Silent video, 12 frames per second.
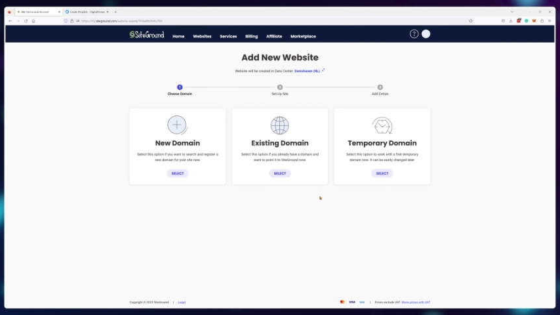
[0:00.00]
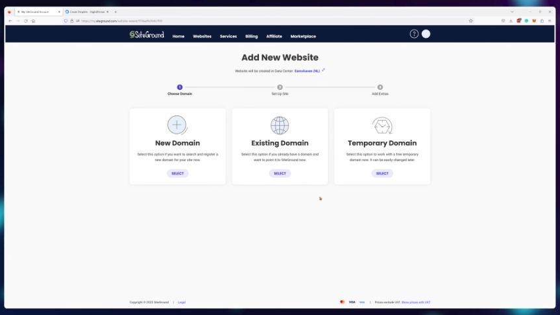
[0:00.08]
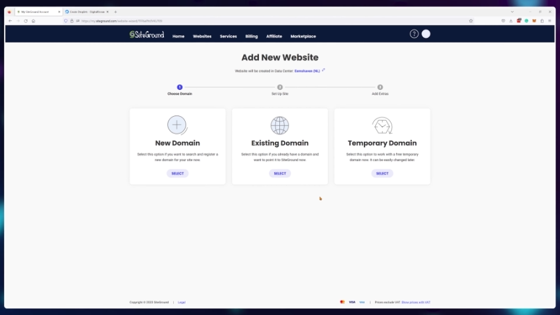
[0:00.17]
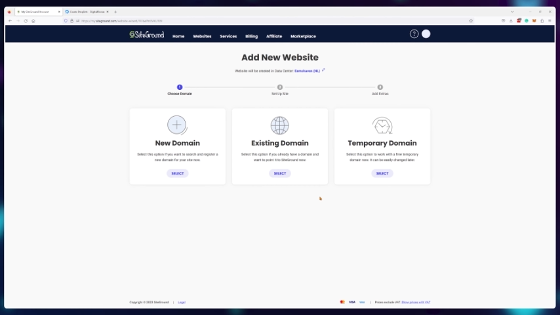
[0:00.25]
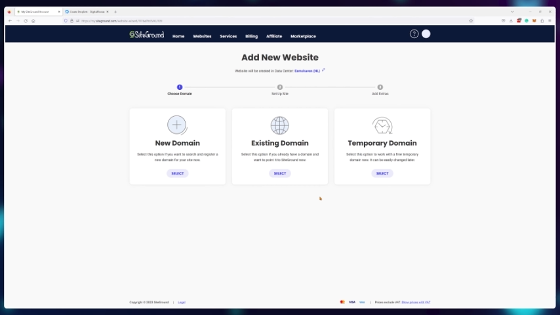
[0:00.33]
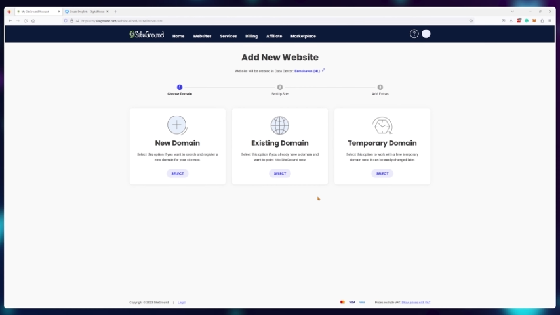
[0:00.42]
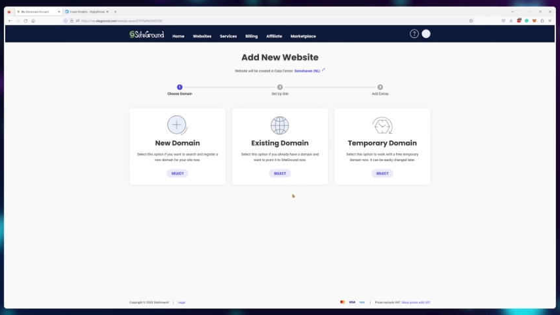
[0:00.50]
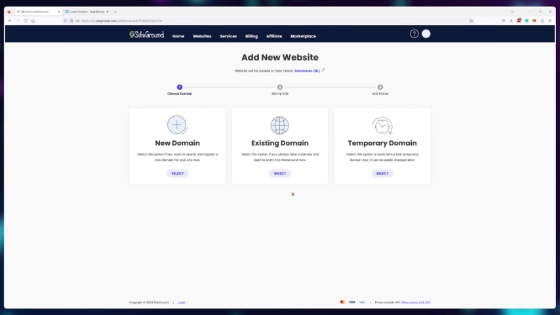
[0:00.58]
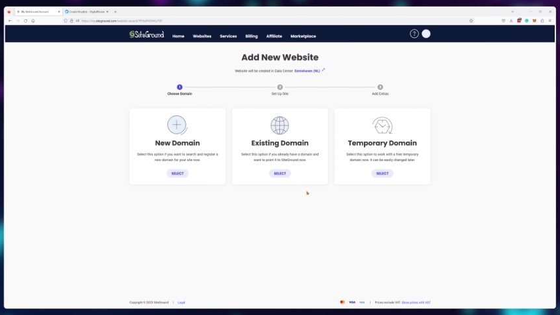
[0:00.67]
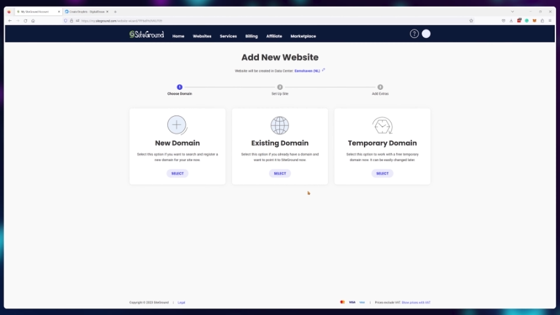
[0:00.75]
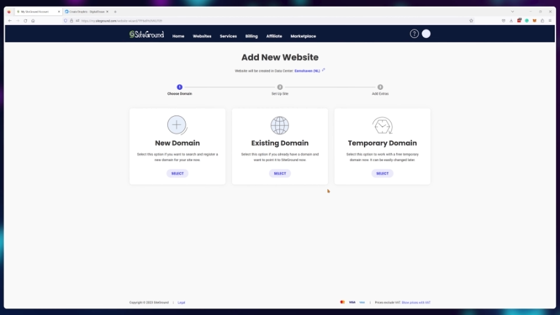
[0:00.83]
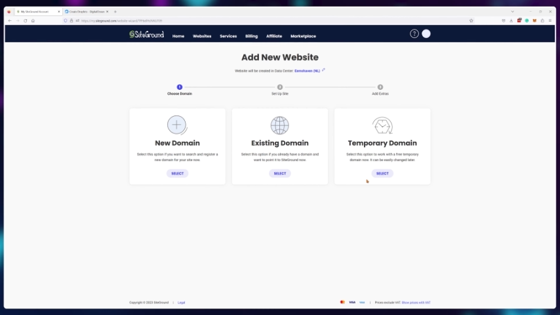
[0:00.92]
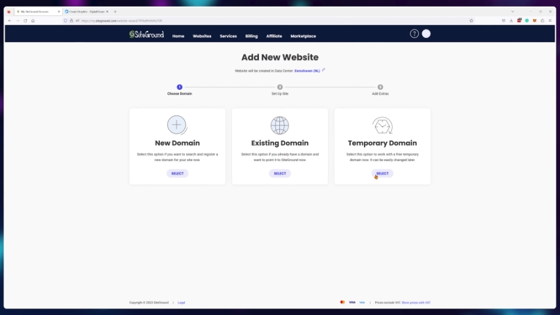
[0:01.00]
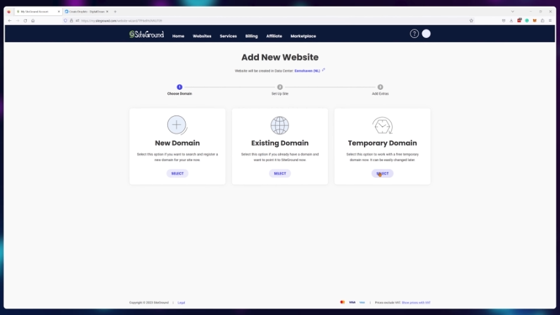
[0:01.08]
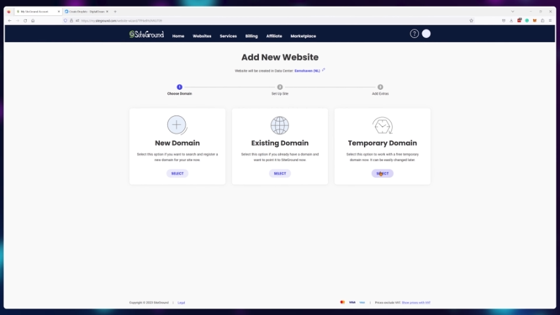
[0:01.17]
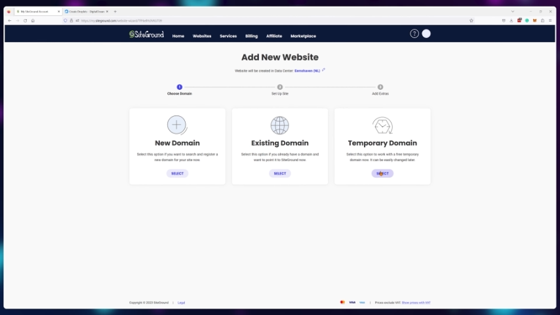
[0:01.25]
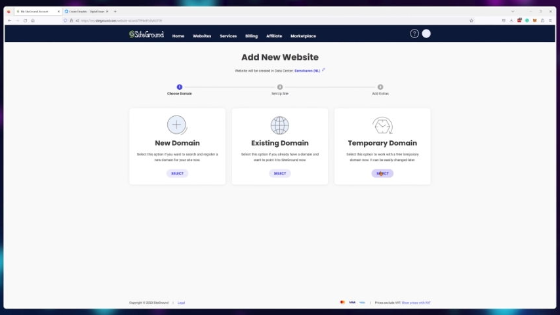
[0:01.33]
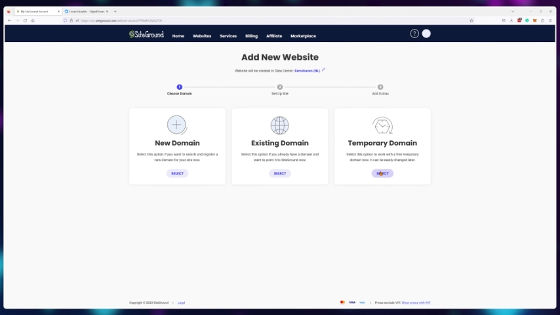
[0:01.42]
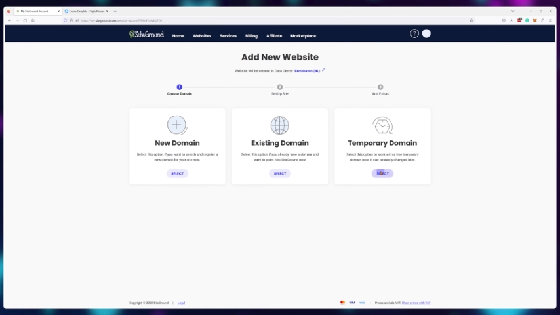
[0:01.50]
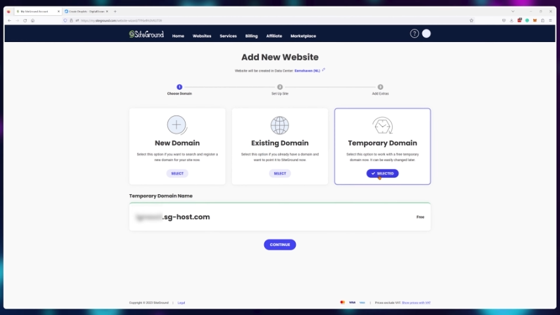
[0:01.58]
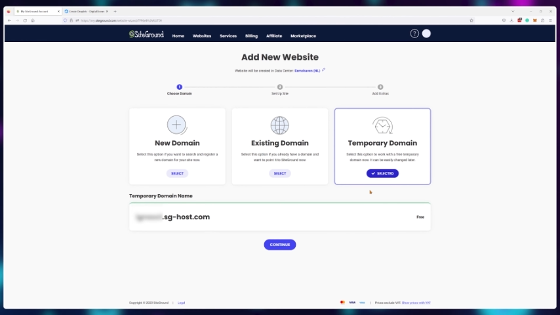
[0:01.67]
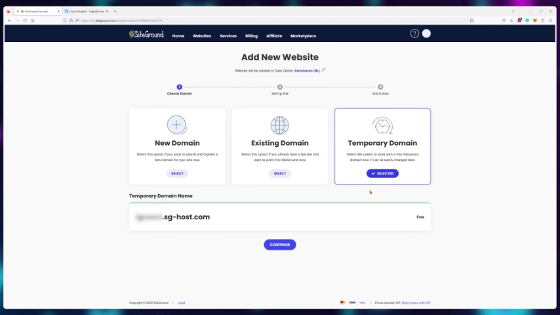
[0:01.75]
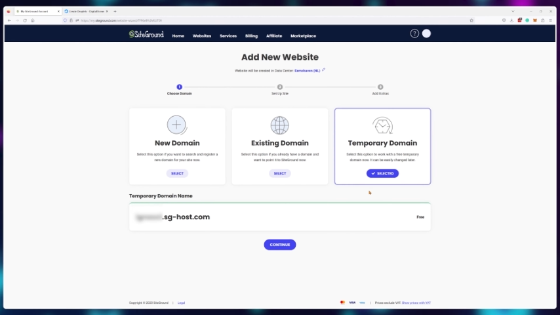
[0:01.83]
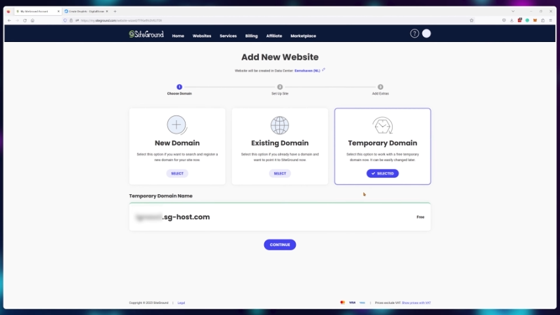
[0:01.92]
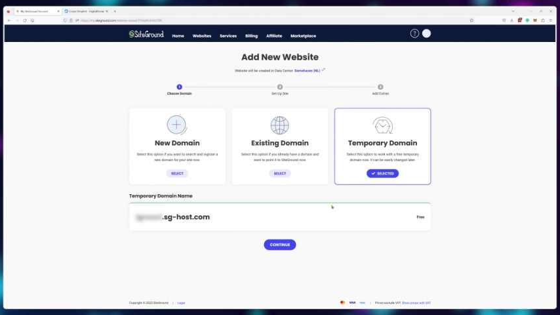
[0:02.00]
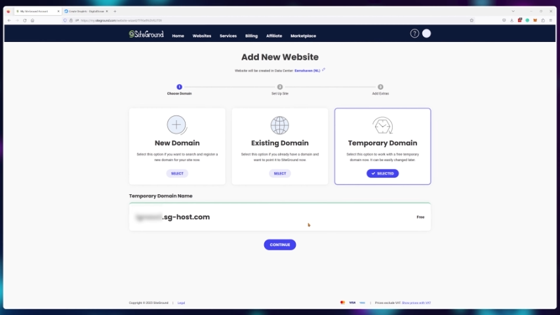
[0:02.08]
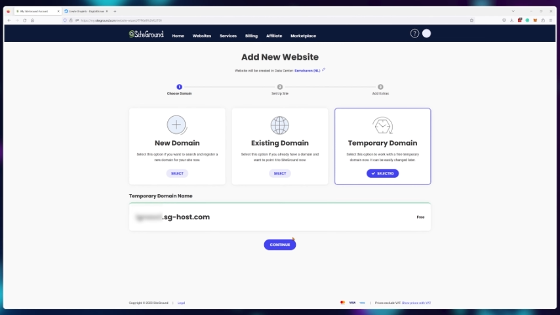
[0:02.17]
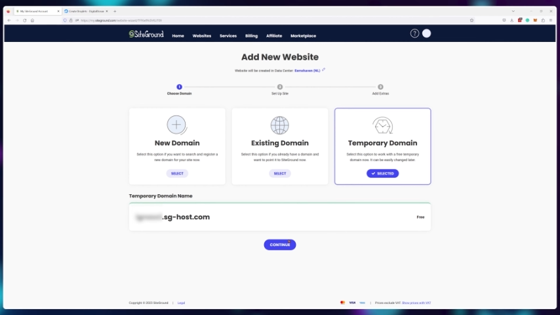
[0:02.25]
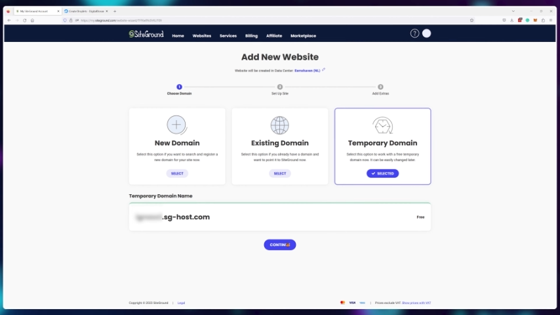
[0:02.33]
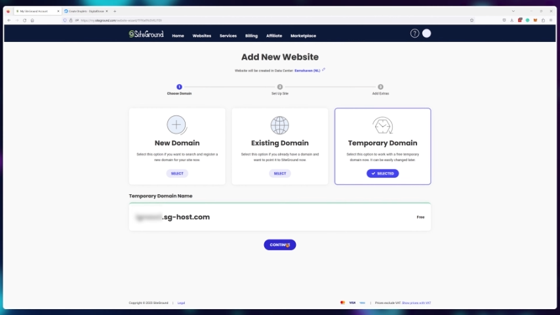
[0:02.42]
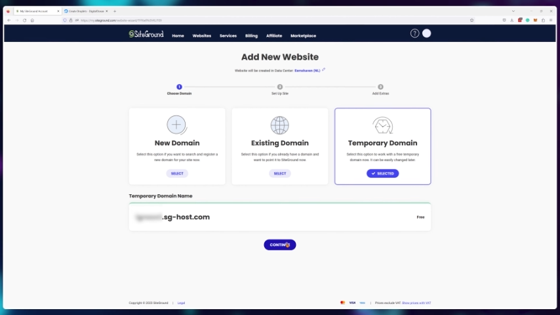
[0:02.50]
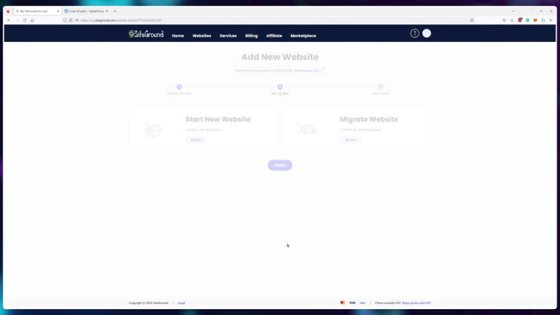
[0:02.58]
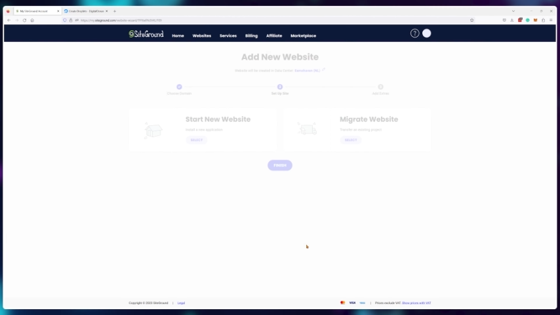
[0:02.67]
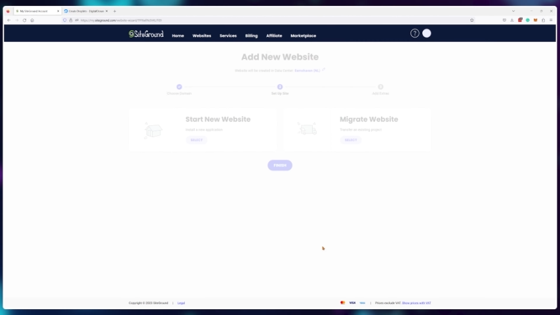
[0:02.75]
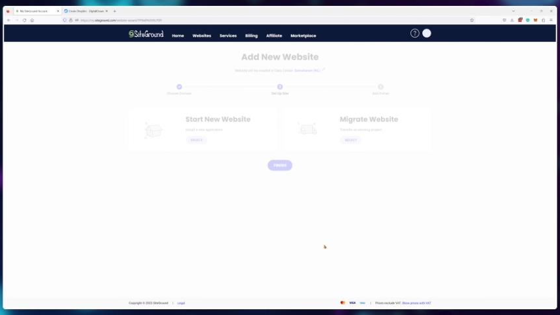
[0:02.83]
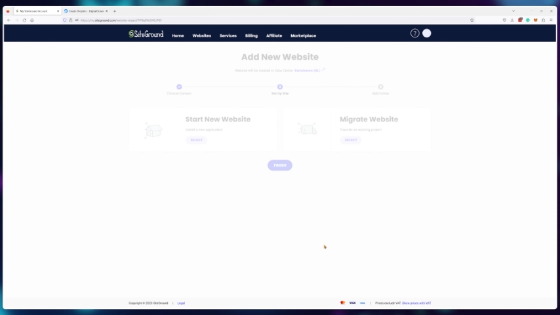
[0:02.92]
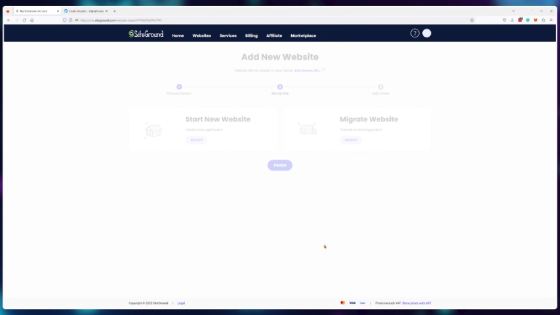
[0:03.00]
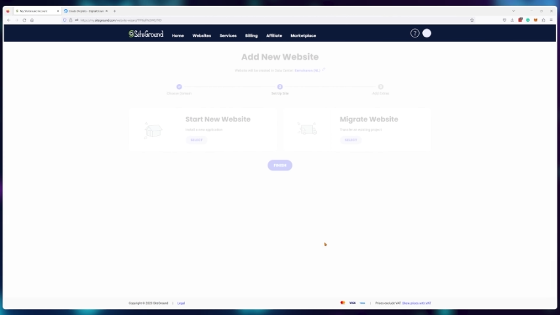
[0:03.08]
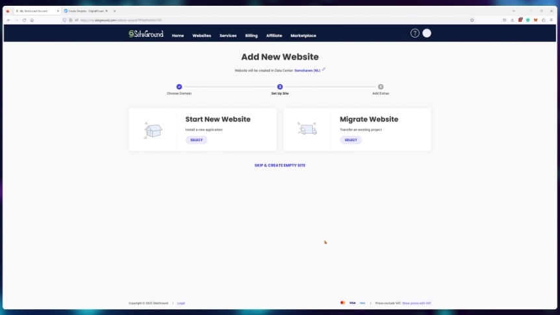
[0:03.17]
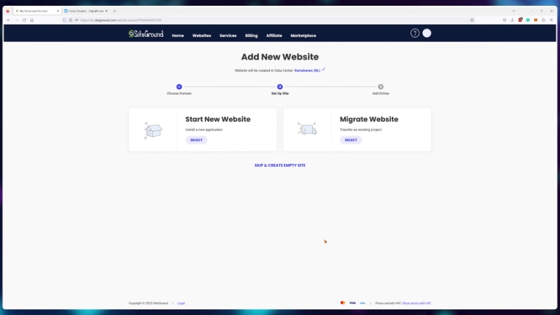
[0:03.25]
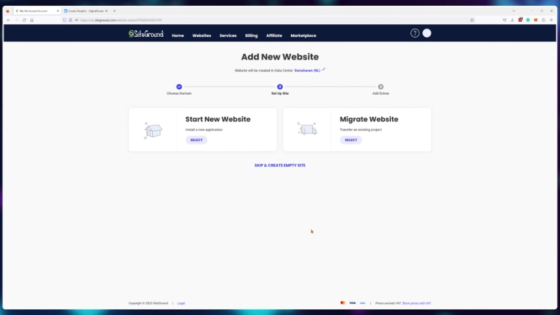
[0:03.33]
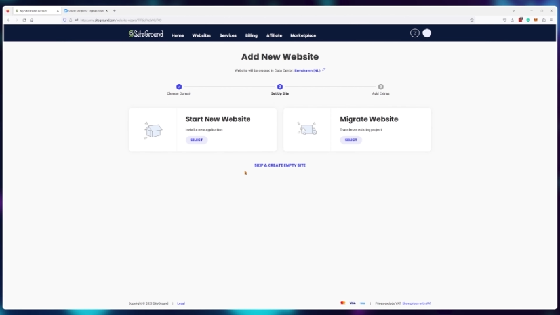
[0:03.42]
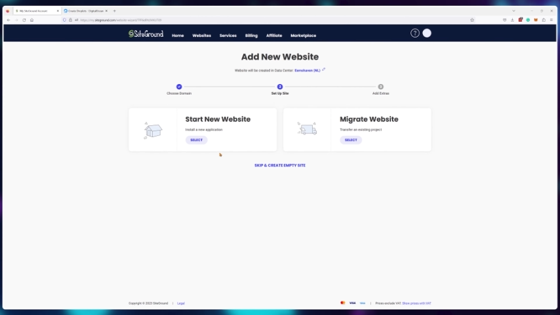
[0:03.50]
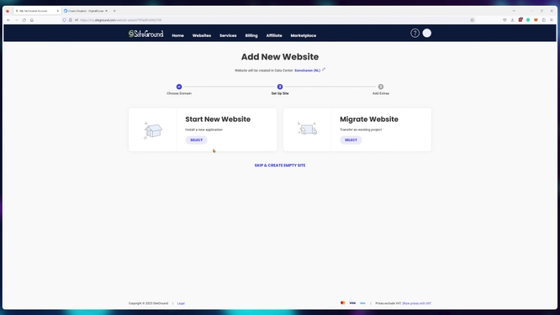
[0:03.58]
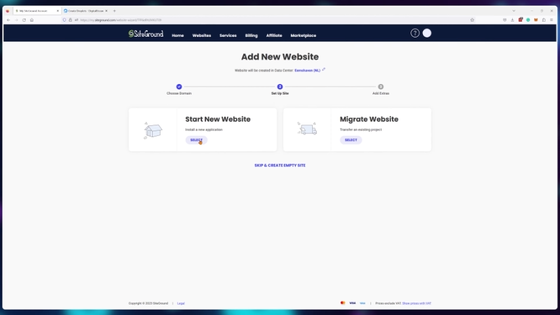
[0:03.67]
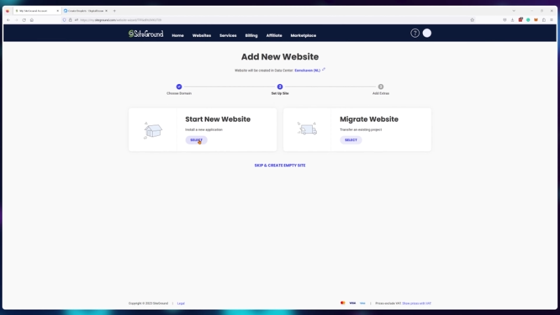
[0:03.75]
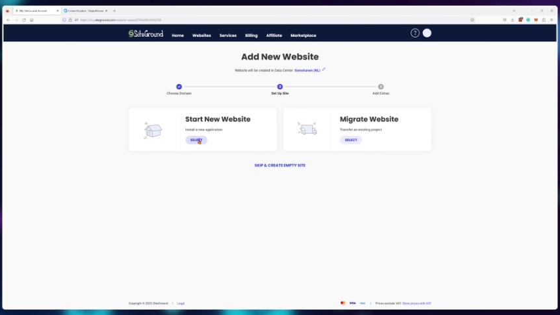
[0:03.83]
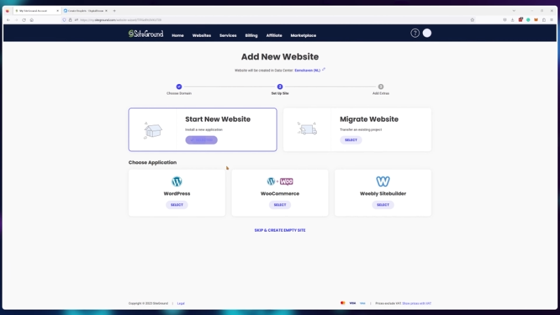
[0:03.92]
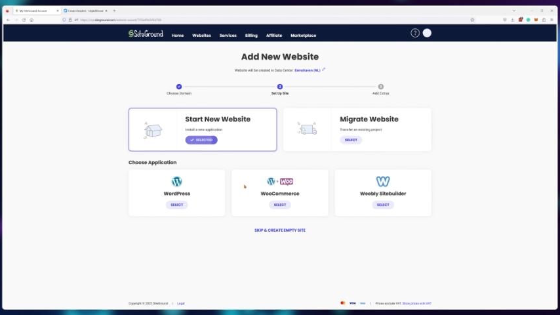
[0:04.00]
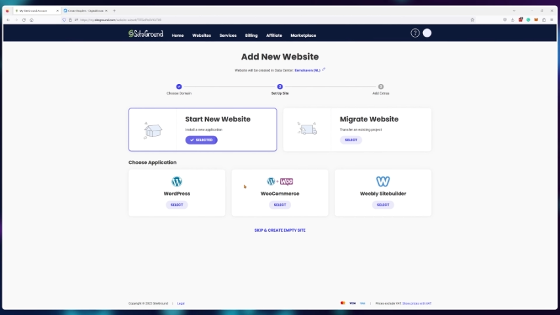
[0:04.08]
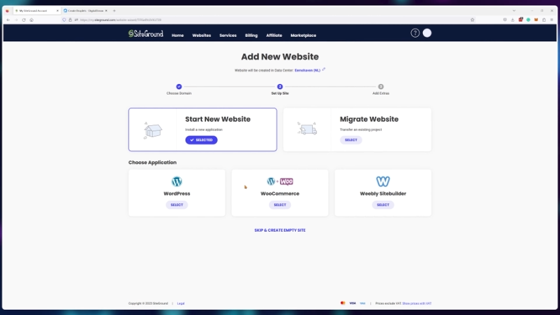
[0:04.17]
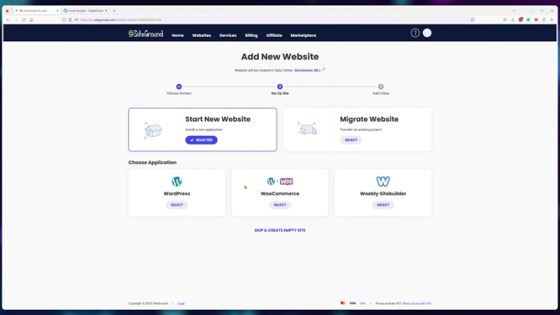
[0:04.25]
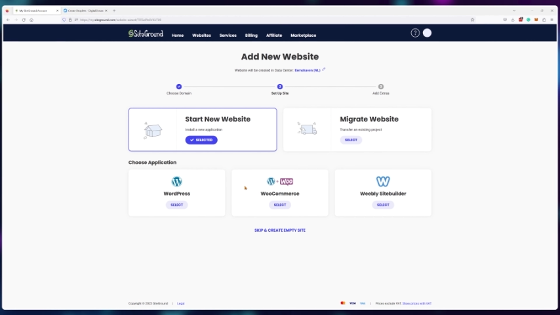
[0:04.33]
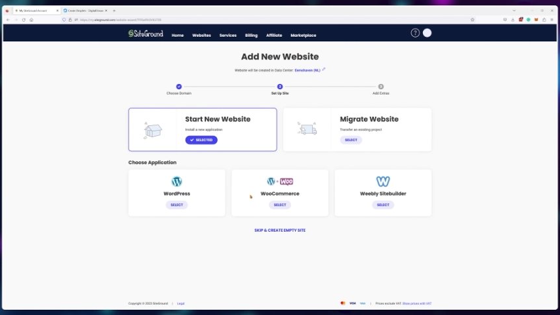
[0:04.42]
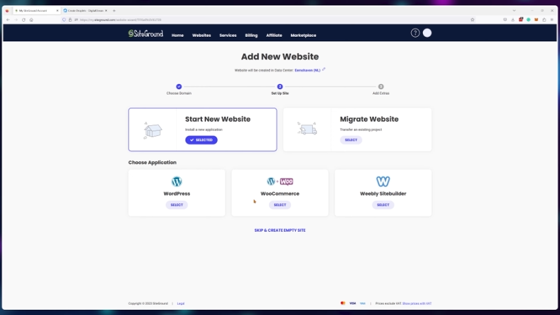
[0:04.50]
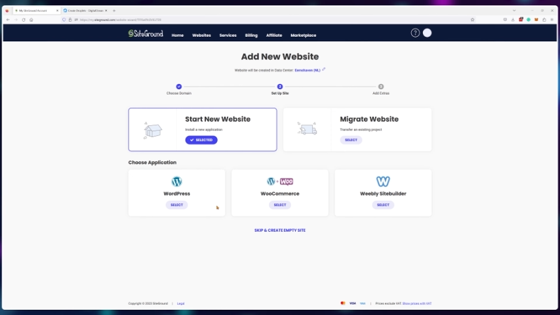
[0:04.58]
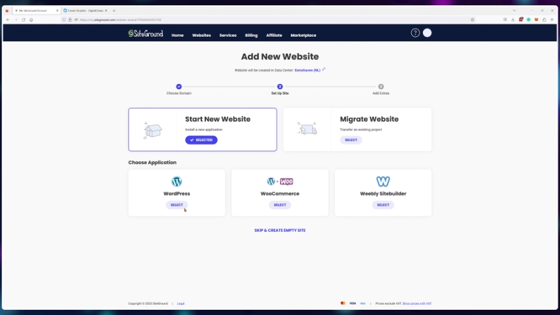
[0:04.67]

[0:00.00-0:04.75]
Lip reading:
No face is visible, so there are no lips to read.